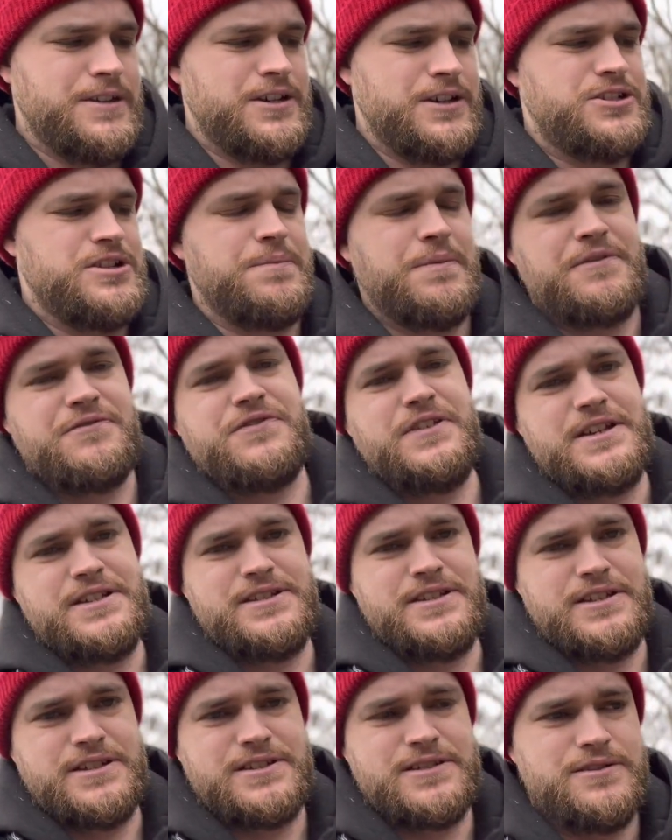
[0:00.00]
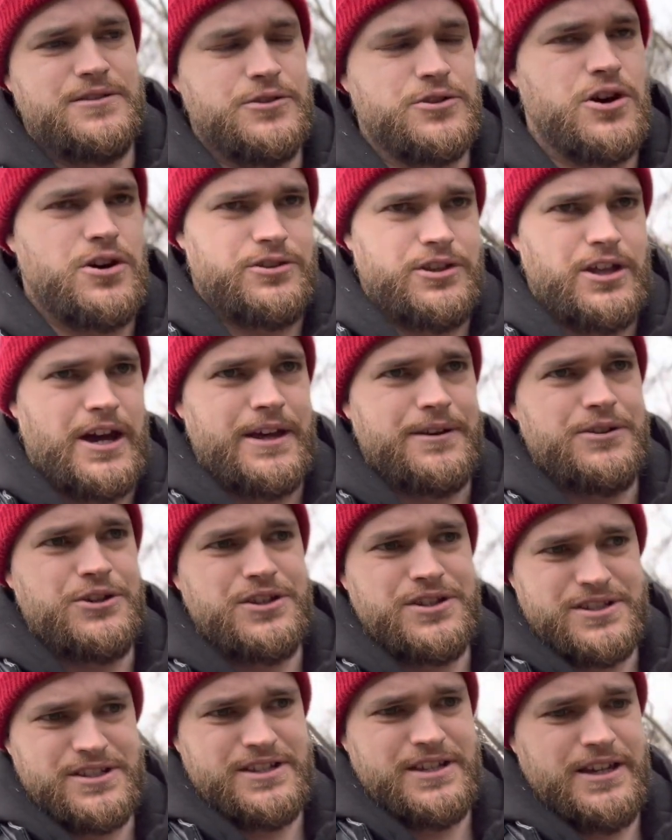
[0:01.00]
ship of Theseus, look online, you
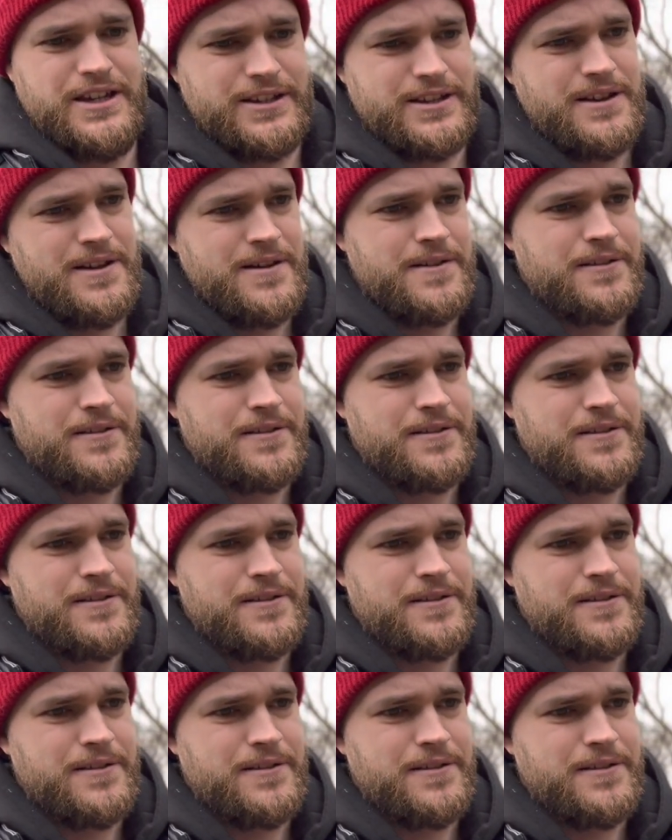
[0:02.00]
can see it.